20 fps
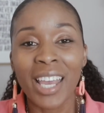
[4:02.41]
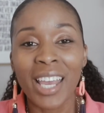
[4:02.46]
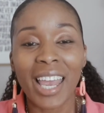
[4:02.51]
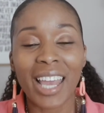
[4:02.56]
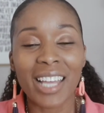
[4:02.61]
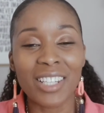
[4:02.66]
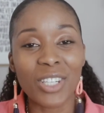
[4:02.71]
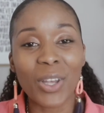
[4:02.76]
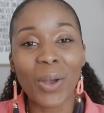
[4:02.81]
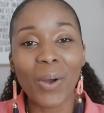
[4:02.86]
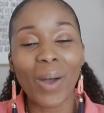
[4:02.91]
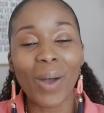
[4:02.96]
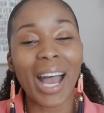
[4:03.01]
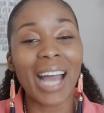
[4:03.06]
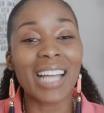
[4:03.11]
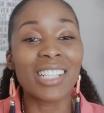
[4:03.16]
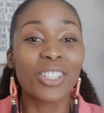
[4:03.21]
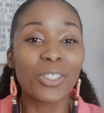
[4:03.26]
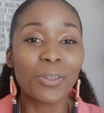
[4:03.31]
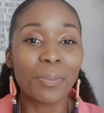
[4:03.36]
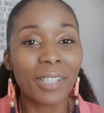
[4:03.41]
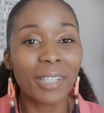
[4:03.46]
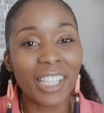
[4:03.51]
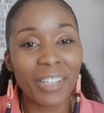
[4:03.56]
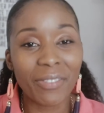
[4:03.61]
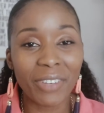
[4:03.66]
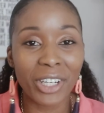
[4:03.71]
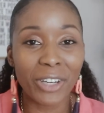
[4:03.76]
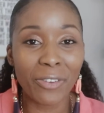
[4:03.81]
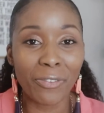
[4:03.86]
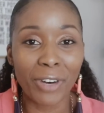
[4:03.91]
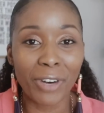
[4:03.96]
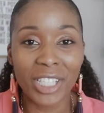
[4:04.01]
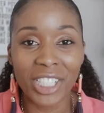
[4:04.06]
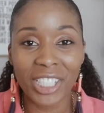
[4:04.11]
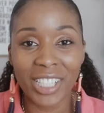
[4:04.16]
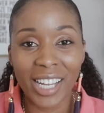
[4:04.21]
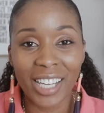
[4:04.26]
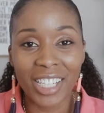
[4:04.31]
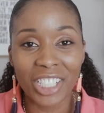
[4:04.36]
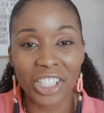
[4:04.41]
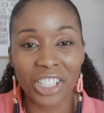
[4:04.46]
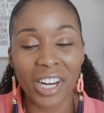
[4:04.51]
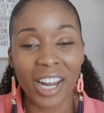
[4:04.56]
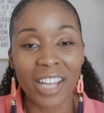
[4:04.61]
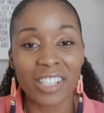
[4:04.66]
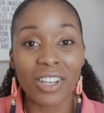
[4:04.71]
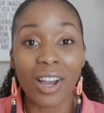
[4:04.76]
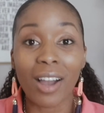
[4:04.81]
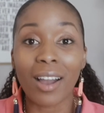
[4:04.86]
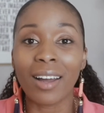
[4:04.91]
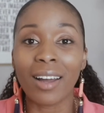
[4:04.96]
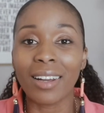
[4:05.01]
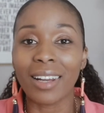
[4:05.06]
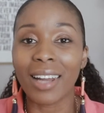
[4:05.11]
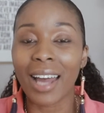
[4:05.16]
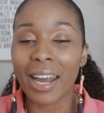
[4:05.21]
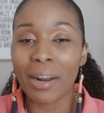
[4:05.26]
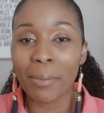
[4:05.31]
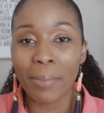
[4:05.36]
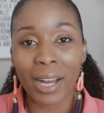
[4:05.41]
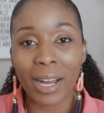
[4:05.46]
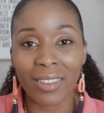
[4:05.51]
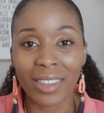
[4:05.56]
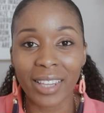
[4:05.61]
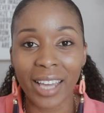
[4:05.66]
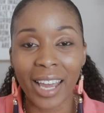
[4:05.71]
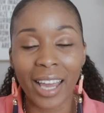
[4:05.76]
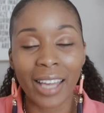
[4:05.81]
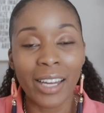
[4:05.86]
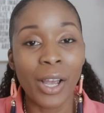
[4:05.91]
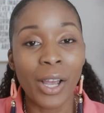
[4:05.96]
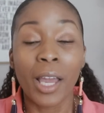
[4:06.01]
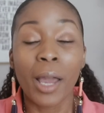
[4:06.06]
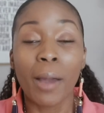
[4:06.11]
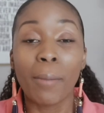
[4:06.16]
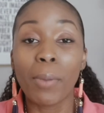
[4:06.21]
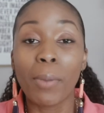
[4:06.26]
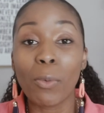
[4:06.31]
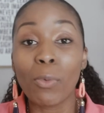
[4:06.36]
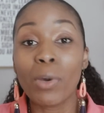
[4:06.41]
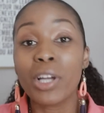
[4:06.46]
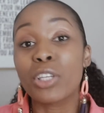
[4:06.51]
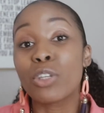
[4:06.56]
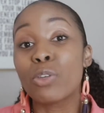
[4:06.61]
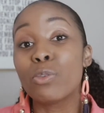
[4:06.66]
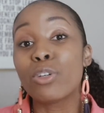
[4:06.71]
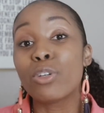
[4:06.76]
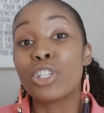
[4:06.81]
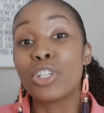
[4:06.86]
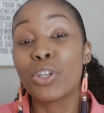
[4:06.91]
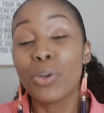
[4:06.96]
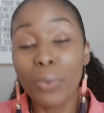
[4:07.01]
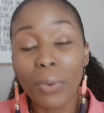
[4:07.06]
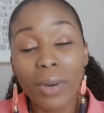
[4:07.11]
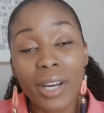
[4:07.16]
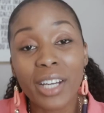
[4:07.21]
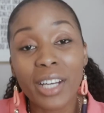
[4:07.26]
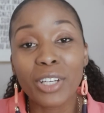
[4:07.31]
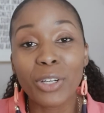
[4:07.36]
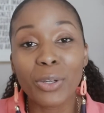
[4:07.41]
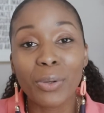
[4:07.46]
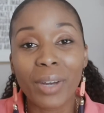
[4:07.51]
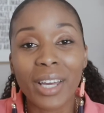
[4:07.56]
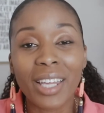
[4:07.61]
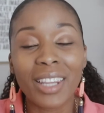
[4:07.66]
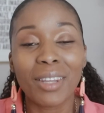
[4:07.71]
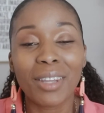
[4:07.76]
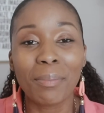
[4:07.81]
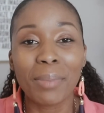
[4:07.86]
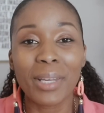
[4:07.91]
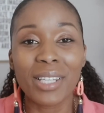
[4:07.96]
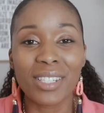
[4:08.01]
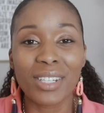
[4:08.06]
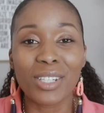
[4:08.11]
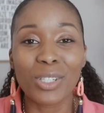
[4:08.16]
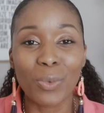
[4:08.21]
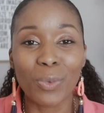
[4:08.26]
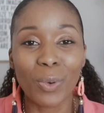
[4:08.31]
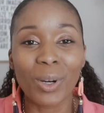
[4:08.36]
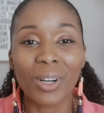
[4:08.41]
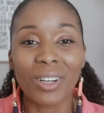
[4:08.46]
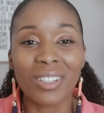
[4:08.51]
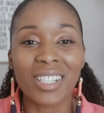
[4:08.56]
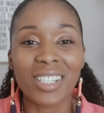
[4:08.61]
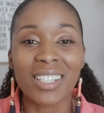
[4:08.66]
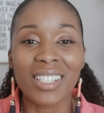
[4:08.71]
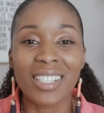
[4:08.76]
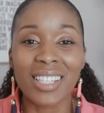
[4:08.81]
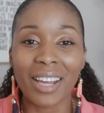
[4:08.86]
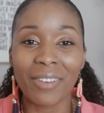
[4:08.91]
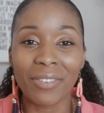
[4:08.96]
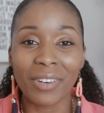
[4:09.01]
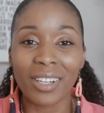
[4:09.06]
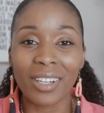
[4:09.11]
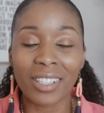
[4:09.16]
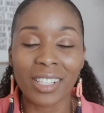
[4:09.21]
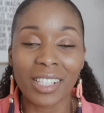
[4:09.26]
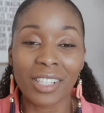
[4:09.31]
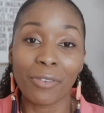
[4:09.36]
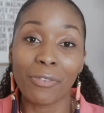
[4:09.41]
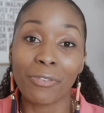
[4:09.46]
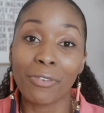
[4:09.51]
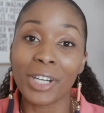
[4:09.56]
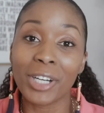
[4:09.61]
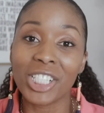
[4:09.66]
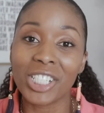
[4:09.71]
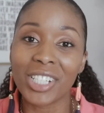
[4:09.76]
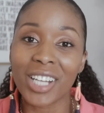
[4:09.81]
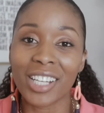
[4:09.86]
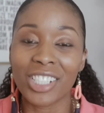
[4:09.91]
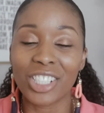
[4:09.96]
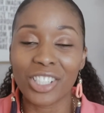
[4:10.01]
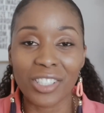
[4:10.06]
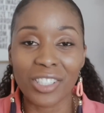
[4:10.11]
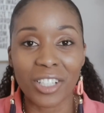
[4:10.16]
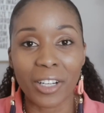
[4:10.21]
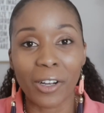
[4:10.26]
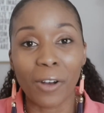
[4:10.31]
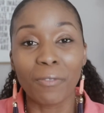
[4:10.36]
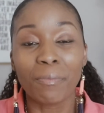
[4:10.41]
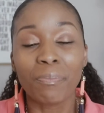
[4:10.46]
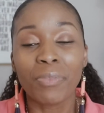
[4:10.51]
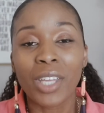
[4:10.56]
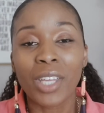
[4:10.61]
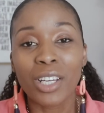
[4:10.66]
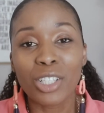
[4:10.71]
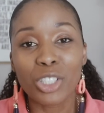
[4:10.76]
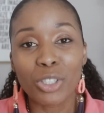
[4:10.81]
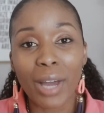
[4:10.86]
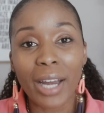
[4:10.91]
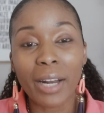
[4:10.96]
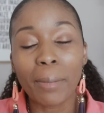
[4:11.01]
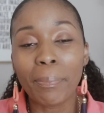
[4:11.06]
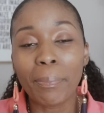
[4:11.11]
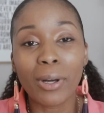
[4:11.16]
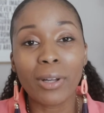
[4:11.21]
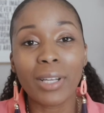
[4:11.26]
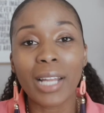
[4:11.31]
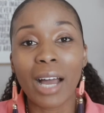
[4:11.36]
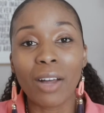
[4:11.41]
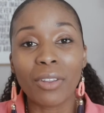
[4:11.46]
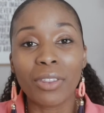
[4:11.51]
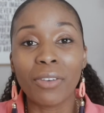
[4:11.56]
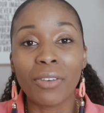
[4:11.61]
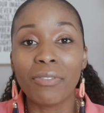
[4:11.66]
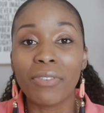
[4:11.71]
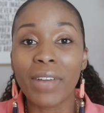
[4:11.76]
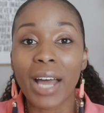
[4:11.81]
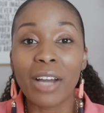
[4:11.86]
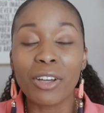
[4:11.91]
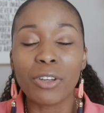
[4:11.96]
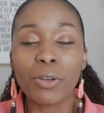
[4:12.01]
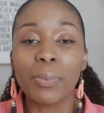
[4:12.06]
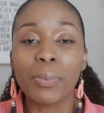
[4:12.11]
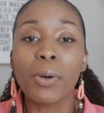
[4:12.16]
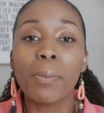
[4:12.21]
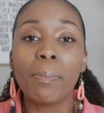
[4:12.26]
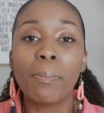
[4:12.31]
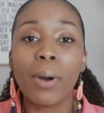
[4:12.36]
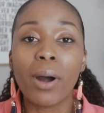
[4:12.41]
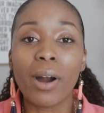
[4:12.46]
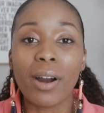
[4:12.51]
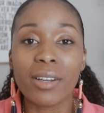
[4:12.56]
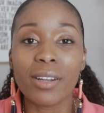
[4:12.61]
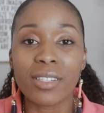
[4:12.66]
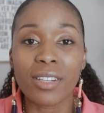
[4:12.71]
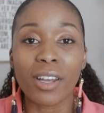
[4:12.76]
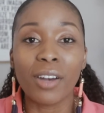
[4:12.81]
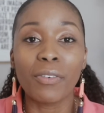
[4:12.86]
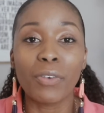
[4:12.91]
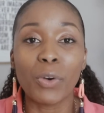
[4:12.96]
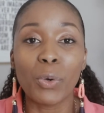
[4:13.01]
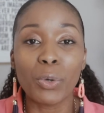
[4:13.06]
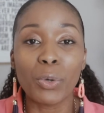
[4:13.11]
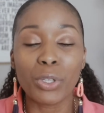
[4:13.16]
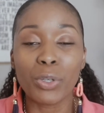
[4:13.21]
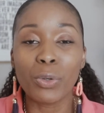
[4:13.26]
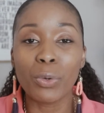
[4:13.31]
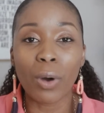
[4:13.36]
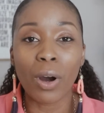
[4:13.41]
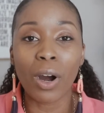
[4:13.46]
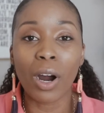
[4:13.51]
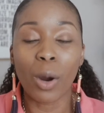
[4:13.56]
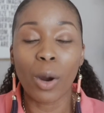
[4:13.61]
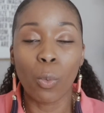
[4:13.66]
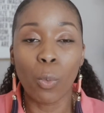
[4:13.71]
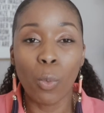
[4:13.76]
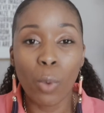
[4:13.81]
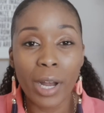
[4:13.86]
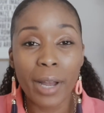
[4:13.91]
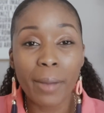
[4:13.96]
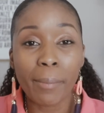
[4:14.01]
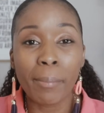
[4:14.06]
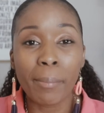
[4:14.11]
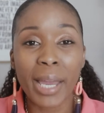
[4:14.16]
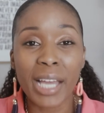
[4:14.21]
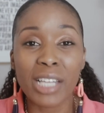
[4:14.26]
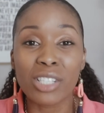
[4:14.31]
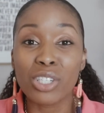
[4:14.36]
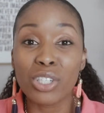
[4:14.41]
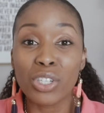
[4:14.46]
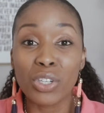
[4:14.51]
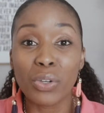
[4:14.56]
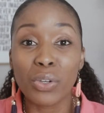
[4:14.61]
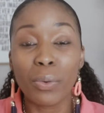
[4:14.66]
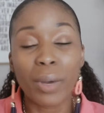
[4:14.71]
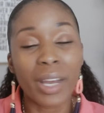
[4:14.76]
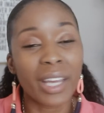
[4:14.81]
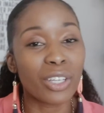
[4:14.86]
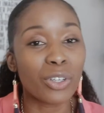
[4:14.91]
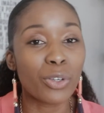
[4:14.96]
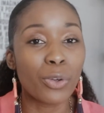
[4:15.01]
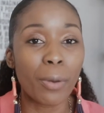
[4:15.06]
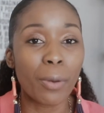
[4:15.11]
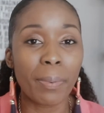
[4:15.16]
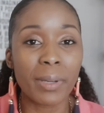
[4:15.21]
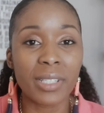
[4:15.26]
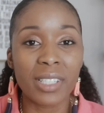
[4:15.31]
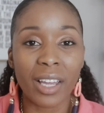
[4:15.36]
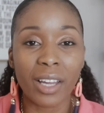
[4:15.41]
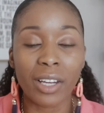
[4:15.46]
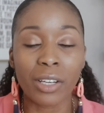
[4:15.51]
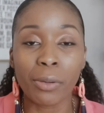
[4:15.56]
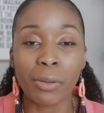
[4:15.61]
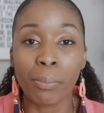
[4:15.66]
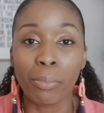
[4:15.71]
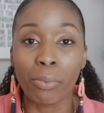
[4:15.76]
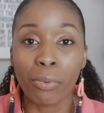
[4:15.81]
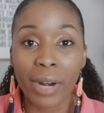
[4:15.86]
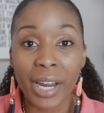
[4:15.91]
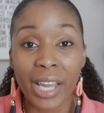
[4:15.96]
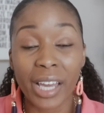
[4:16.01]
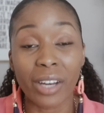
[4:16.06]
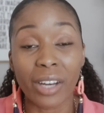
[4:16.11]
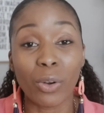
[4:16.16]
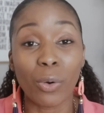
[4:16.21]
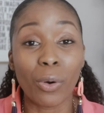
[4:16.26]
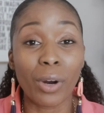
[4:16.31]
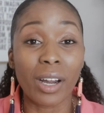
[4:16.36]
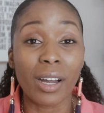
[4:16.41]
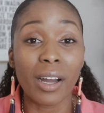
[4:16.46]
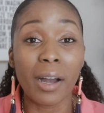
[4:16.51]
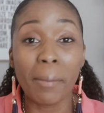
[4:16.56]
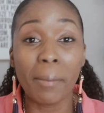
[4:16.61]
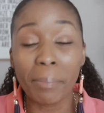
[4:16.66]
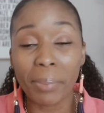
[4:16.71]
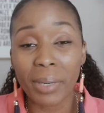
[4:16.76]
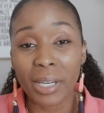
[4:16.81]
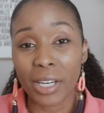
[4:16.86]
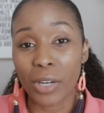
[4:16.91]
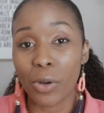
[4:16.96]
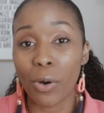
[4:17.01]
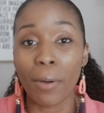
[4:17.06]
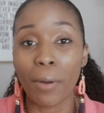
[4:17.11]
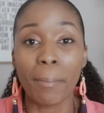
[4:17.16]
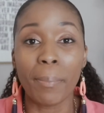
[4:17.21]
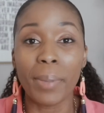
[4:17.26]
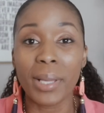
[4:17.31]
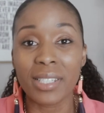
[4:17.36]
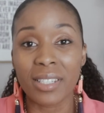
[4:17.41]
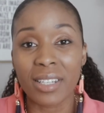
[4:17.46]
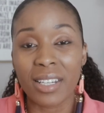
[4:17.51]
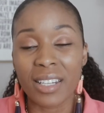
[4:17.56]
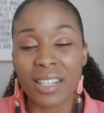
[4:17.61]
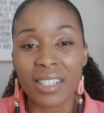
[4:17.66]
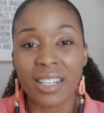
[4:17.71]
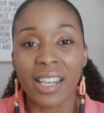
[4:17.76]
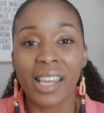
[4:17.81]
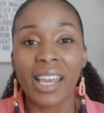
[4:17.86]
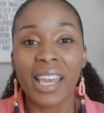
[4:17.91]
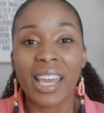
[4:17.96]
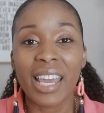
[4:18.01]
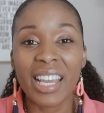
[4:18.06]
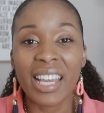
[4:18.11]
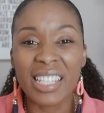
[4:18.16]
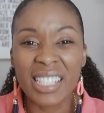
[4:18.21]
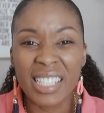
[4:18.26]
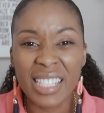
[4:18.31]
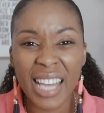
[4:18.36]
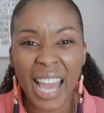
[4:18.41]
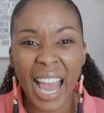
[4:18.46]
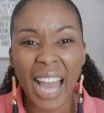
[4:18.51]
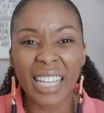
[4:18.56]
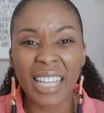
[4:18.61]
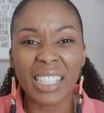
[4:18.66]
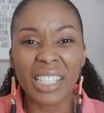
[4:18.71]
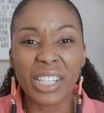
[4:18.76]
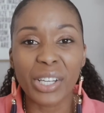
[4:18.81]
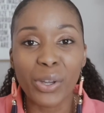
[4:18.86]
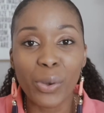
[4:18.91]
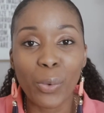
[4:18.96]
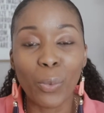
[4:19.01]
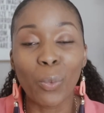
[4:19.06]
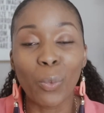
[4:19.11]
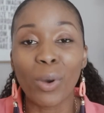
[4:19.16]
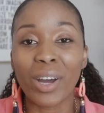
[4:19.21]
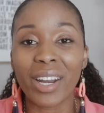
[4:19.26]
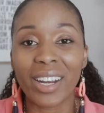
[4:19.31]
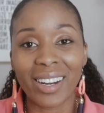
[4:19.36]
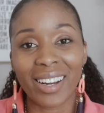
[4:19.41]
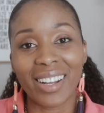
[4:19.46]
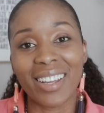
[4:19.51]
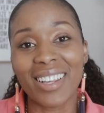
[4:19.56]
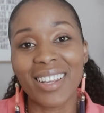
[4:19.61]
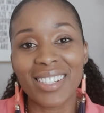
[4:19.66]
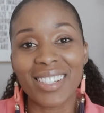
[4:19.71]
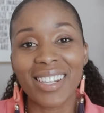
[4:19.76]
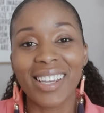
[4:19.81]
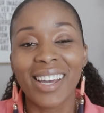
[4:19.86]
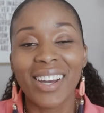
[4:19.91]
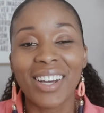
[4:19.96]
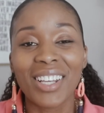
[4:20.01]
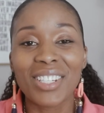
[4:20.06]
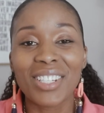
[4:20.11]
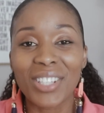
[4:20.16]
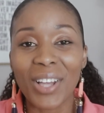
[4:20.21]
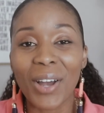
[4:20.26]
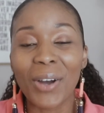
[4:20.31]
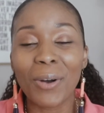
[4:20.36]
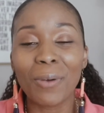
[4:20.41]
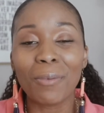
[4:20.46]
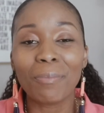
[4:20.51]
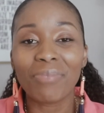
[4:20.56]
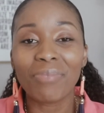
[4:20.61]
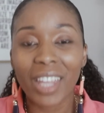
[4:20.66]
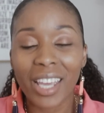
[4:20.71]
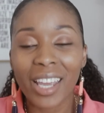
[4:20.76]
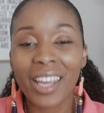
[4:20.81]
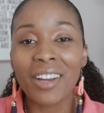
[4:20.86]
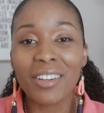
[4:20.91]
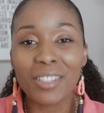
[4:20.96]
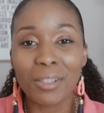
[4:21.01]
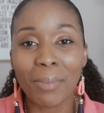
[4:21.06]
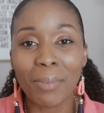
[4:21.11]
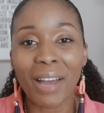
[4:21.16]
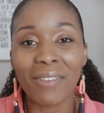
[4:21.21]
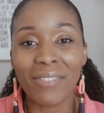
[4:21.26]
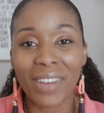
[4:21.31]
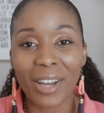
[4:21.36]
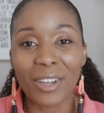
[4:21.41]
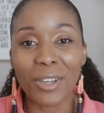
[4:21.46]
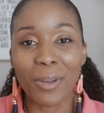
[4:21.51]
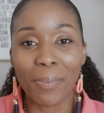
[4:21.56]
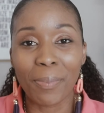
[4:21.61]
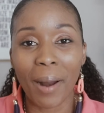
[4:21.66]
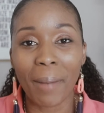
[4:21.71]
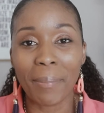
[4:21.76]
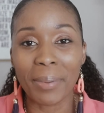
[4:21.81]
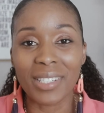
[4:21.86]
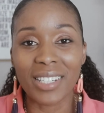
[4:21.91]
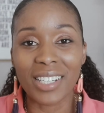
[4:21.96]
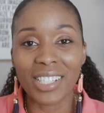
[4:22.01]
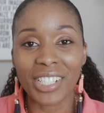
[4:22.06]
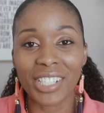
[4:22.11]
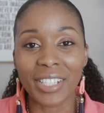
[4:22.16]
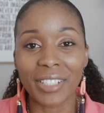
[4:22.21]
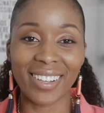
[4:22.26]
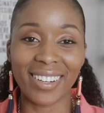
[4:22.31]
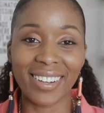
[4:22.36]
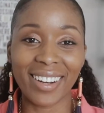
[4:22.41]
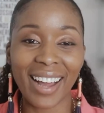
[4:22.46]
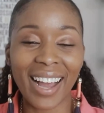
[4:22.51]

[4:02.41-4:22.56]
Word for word: And so I do believe in differentiation. I talk a lot about that. But what you do want to do in the business world is definitely differentiate yourself. Try to pull out the valuable parts of who you are, what makes you and your particular brand or company or business business exactly what it is. So here's my value proposition.